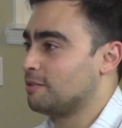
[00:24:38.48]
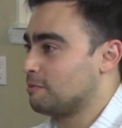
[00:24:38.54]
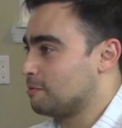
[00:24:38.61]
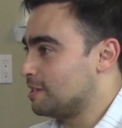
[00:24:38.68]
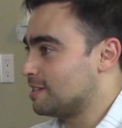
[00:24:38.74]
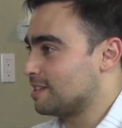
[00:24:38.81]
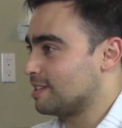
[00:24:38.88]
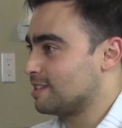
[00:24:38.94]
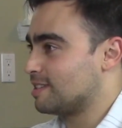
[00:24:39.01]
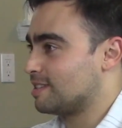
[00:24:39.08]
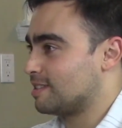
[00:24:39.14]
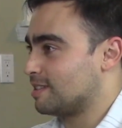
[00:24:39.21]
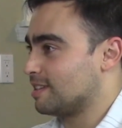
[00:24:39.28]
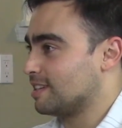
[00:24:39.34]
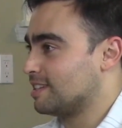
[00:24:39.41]

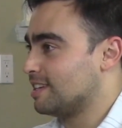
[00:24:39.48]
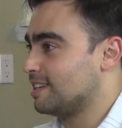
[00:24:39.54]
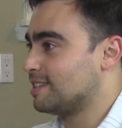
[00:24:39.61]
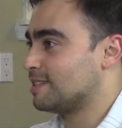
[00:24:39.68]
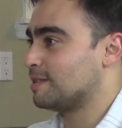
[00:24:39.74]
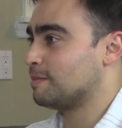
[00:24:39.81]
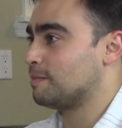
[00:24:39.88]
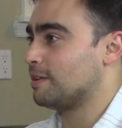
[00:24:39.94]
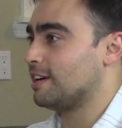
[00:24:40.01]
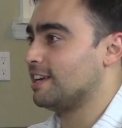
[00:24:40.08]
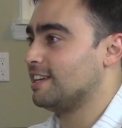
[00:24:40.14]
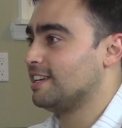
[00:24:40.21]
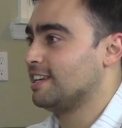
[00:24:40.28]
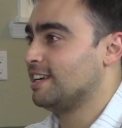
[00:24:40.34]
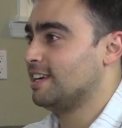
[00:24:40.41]
reasons to exist,
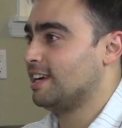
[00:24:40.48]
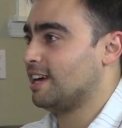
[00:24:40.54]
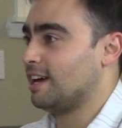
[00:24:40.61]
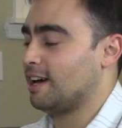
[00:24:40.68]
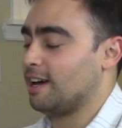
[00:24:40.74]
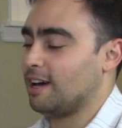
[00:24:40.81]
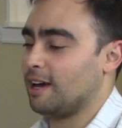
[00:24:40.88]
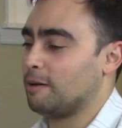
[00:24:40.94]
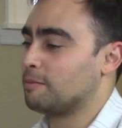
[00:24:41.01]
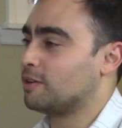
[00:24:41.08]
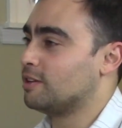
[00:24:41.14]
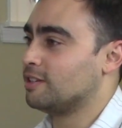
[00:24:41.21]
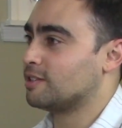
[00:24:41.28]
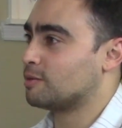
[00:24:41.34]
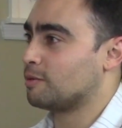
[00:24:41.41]
but I'm
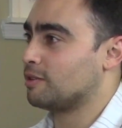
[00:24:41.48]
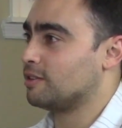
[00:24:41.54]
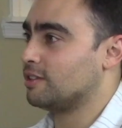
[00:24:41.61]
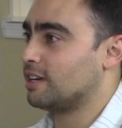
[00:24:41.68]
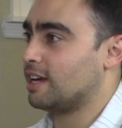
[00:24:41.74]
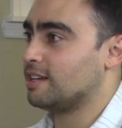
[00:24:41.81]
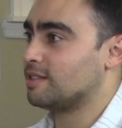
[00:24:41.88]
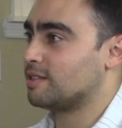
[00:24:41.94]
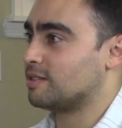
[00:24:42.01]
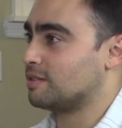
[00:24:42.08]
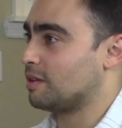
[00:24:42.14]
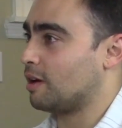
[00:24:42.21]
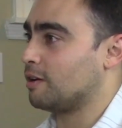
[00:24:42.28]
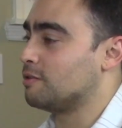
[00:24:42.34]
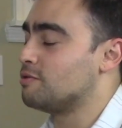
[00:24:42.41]
curious whether you guys
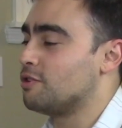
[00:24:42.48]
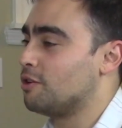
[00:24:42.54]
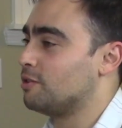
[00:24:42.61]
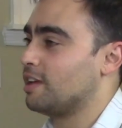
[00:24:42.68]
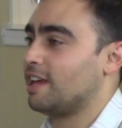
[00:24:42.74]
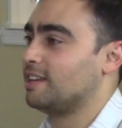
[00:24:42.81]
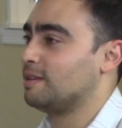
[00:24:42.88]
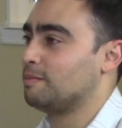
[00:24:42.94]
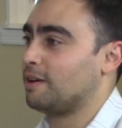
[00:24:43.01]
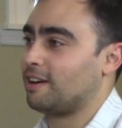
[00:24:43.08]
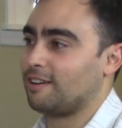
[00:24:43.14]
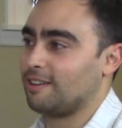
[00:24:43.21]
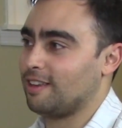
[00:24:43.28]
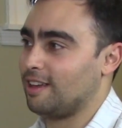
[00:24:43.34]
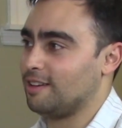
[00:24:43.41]
note any
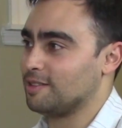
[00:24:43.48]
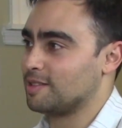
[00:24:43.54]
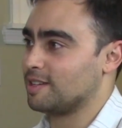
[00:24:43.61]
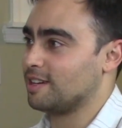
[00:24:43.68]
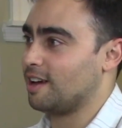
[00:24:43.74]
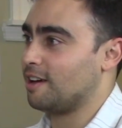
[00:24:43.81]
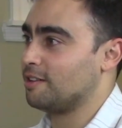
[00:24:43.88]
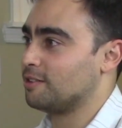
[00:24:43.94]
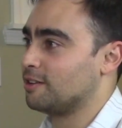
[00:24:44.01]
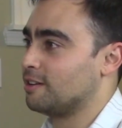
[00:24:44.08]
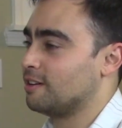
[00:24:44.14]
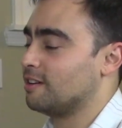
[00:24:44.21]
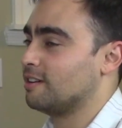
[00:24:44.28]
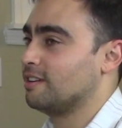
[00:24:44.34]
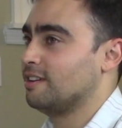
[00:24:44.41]
parallels in
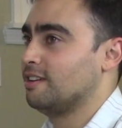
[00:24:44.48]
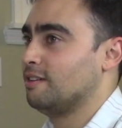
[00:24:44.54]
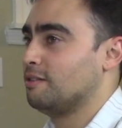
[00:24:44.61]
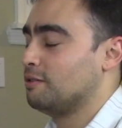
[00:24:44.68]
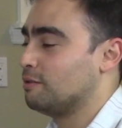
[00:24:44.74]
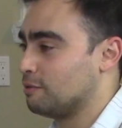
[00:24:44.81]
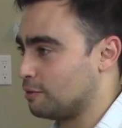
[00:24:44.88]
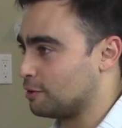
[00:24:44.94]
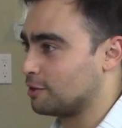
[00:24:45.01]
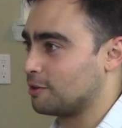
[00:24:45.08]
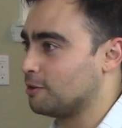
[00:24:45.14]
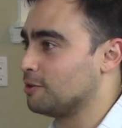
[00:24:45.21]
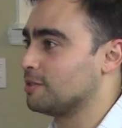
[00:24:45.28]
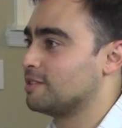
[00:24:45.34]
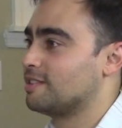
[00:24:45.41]
other
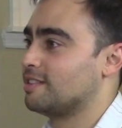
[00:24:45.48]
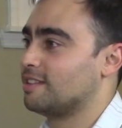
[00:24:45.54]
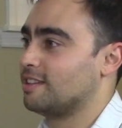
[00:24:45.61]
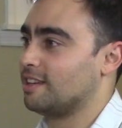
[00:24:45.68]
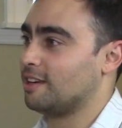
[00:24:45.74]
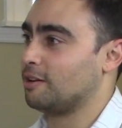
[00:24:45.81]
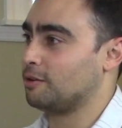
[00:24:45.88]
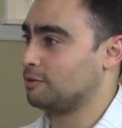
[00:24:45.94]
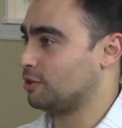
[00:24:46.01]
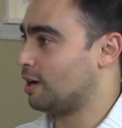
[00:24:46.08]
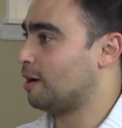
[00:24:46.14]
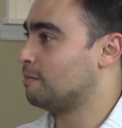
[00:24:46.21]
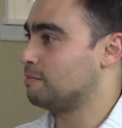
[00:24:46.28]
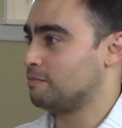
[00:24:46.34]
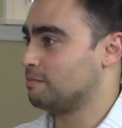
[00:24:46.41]
verticals or
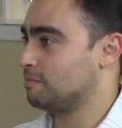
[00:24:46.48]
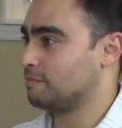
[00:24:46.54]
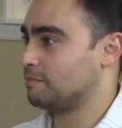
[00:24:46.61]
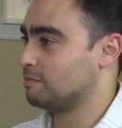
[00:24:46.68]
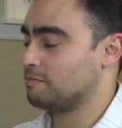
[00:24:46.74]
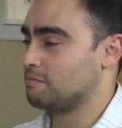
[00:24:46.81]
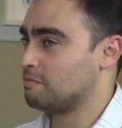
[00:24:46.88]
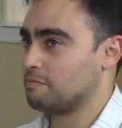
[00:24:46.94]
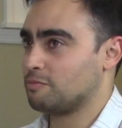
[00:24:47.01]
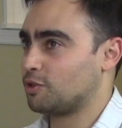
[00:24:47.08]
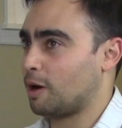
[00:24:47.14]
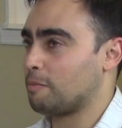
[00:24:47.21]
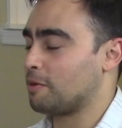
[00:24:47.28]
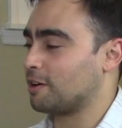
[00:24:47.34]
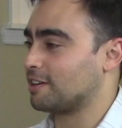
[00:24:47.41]
job
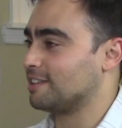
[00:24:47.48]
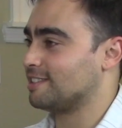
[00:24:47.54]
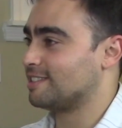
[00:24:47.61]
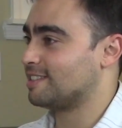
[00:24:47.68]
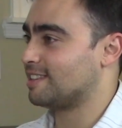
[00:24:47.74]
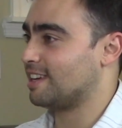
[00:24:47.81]
job markets?